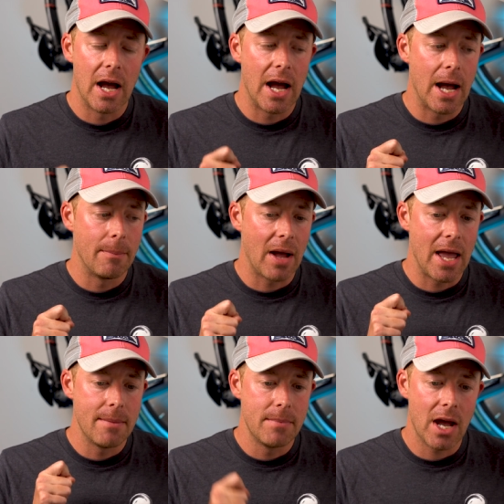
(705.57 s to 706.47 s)
Um,
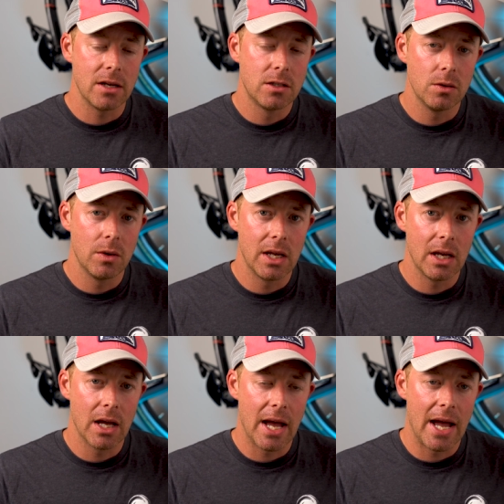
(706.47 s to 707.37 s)
I am not
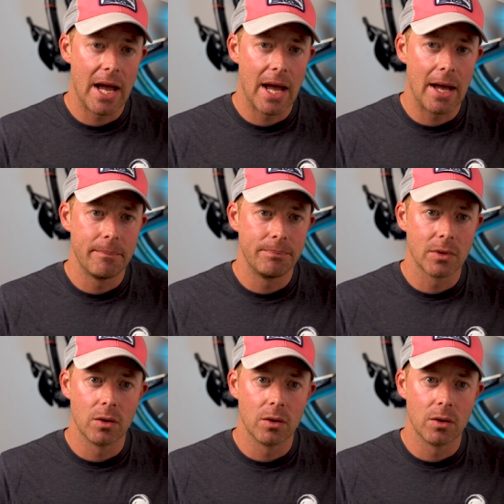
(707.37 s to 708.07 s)
doing um,